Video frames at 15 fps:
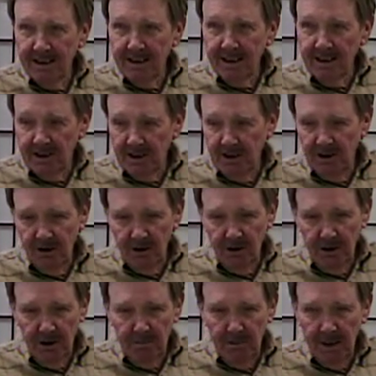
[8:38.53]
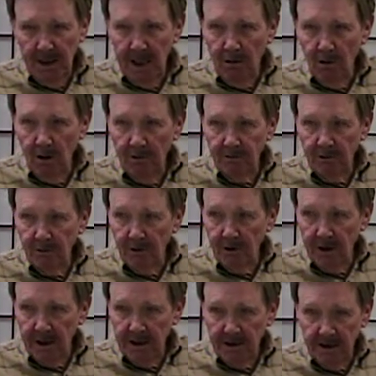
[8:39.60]
He says, you've been AWOL for 4
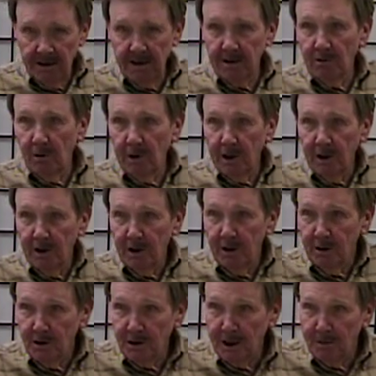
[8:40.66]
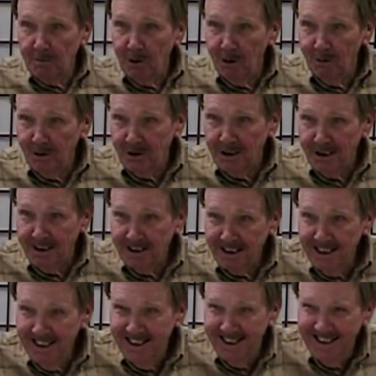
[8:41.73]
days. I says, what are you going to do, send me overseas?
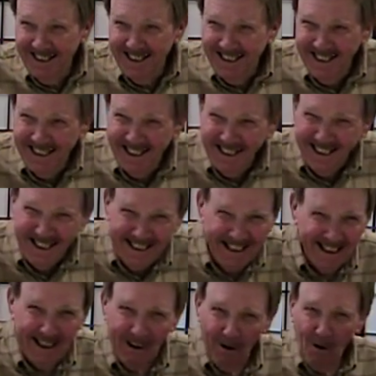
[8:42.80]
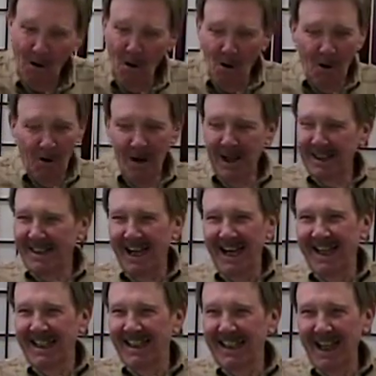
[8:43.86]
Oh, they
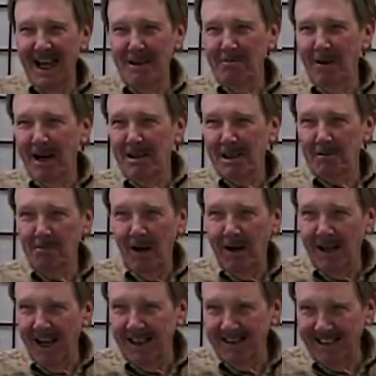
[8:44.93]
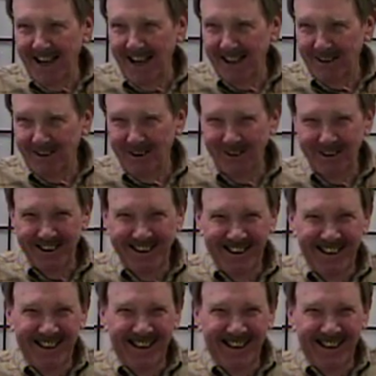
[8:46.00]
didn't like my smart-ass attitude.